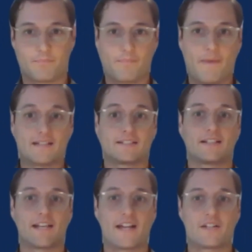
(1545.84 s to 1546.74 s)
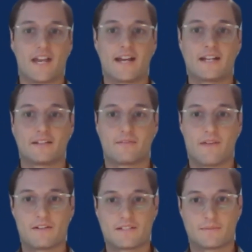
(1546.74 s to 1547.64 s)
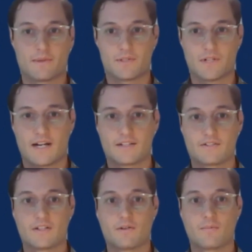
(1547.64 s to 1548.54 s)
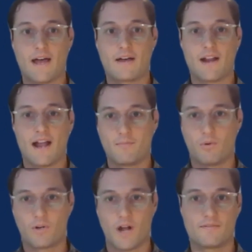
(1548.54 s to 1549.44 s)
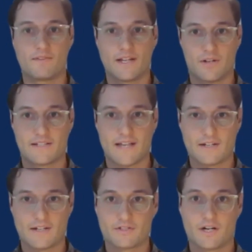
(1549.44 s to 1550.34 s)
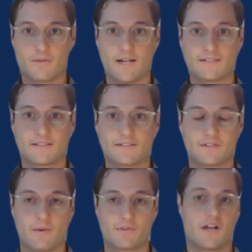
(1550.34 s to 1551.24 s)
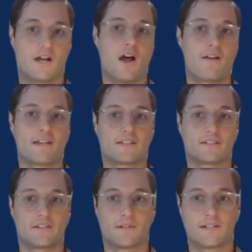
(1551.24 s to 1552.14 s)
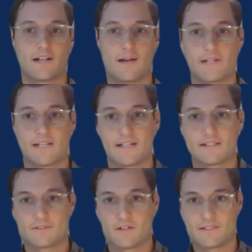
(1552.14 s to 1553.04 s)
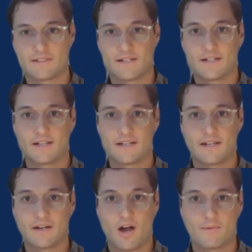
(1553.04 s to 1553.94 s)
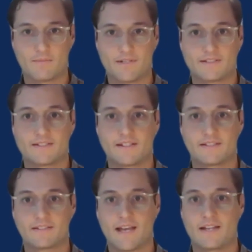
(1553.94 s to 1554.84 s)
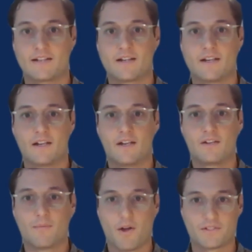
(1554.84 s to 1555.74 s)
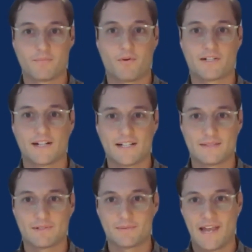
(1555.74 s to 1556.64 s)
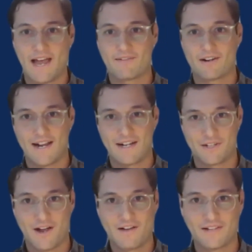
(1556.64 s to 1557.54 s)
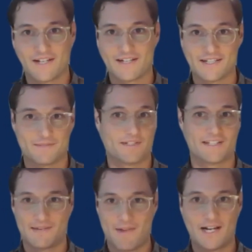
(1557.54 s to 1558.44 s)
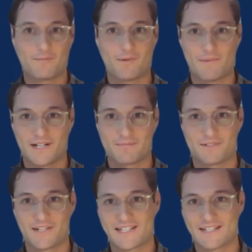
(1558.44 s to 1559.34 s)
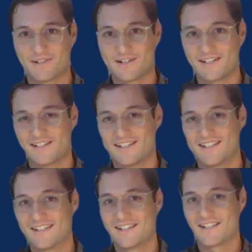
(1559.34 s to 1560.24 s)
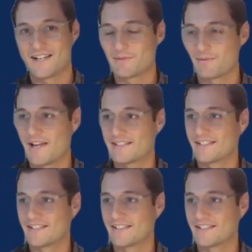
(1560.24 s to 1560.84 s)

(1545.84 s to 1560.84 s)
basically educating the vendors that we were talking to about how important offline transactions are to us. It was not obvious to a company that's servicing e-commerce businesses that the most important customers we have are actually offline customers because they make up the biggest percentage of our customer base.